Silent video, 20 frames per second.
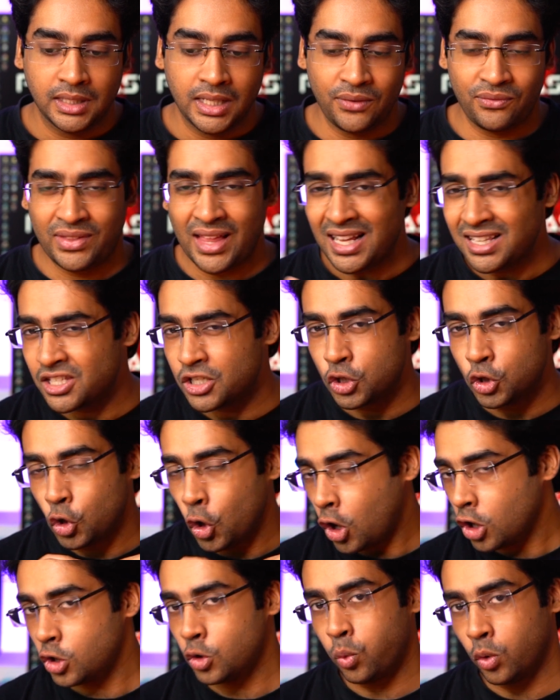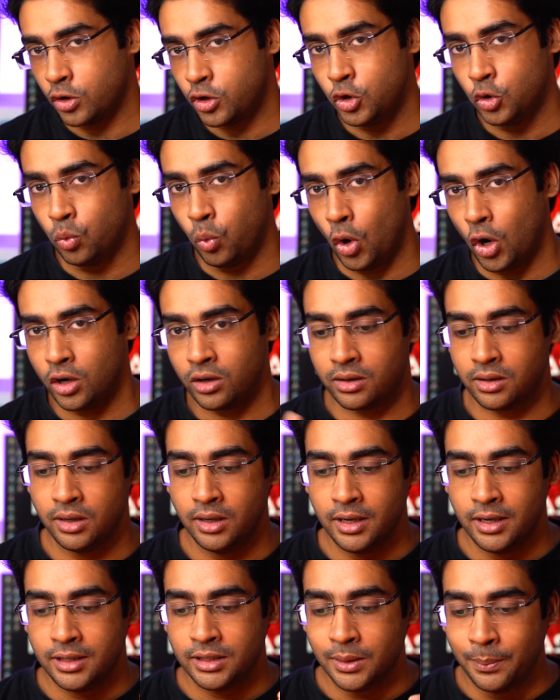if that's not what you want,
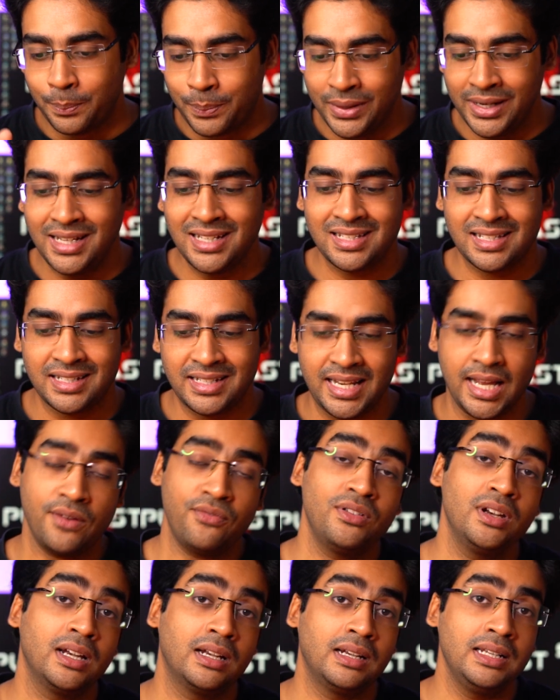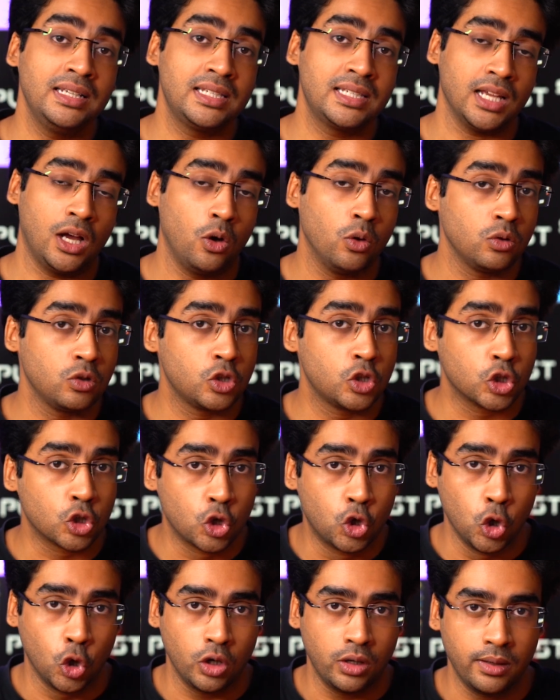the Breeze definitely sounds
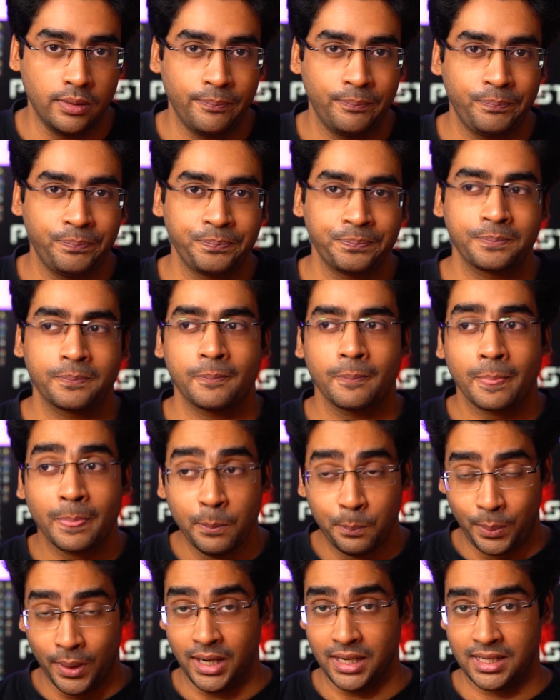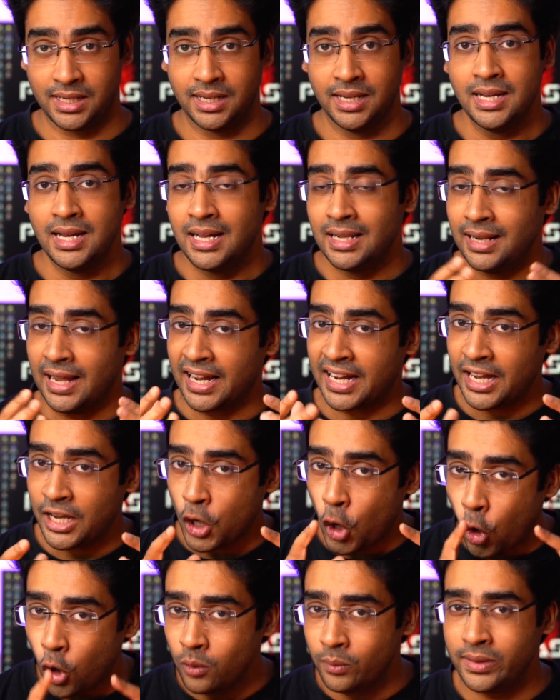good. But like
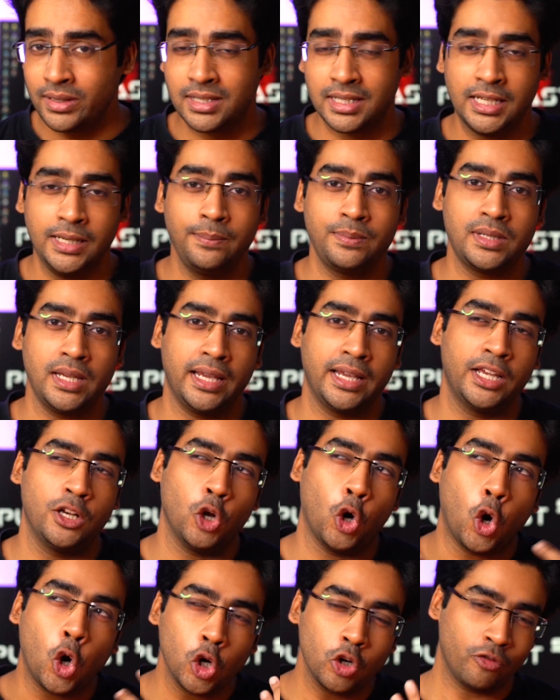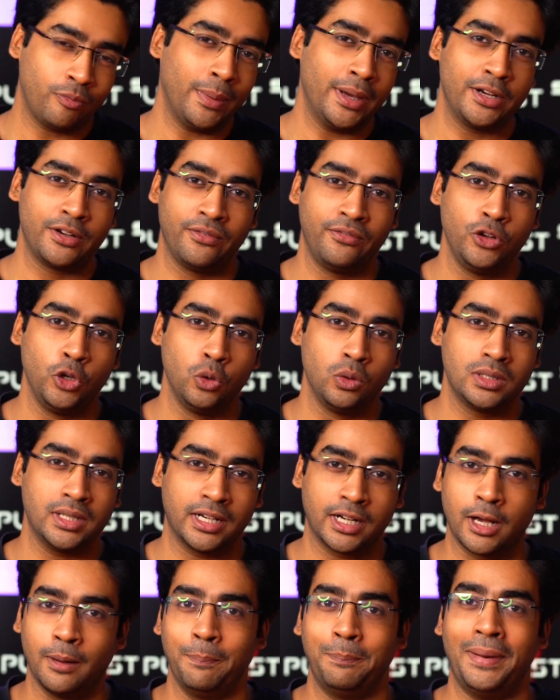I always keep saying in all of my reviews
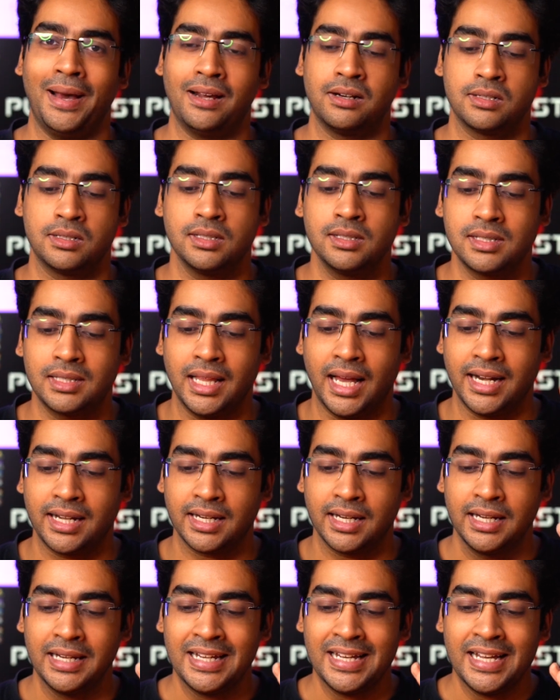and comparisons, that